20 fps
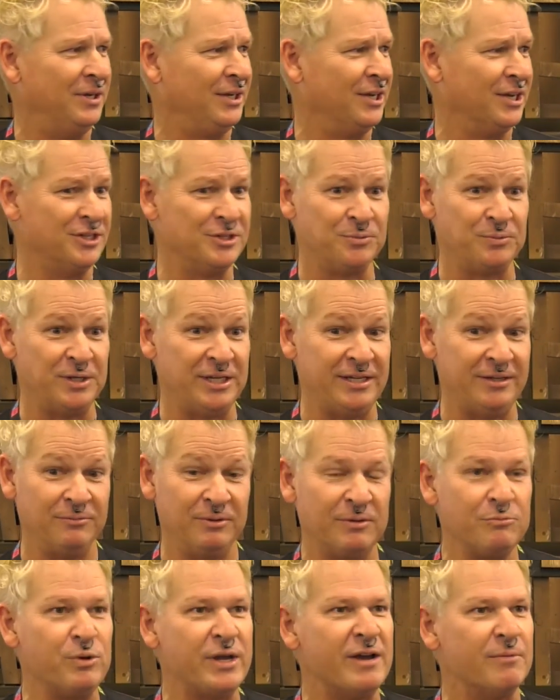Because we
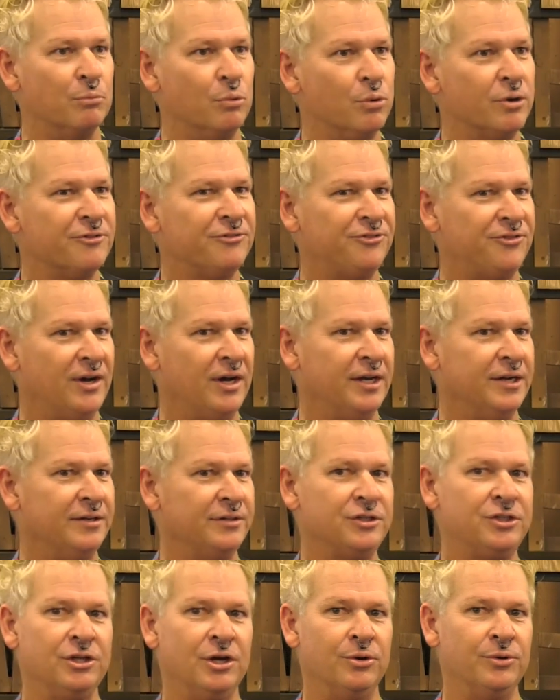have more
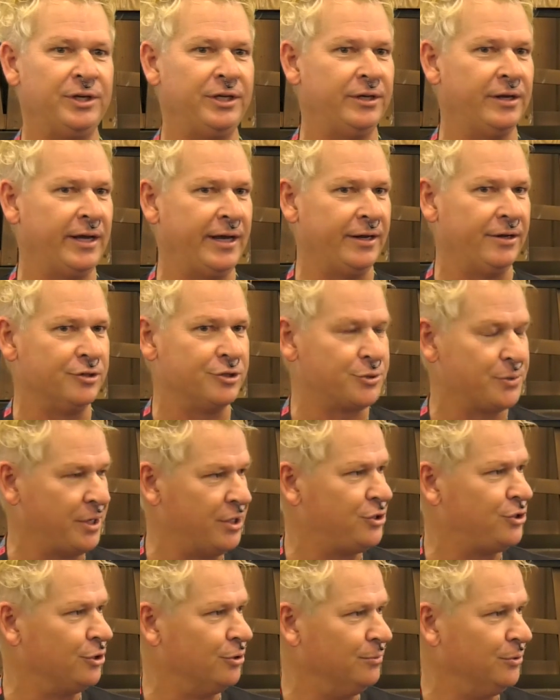fun going at our
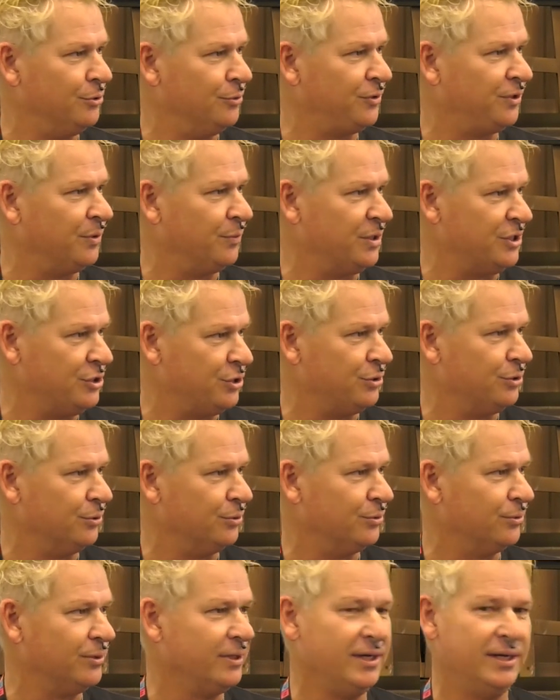trade show booth than we
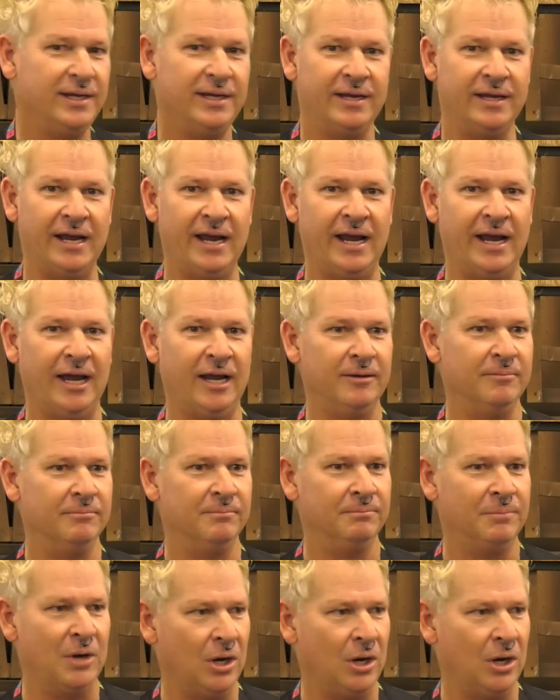do at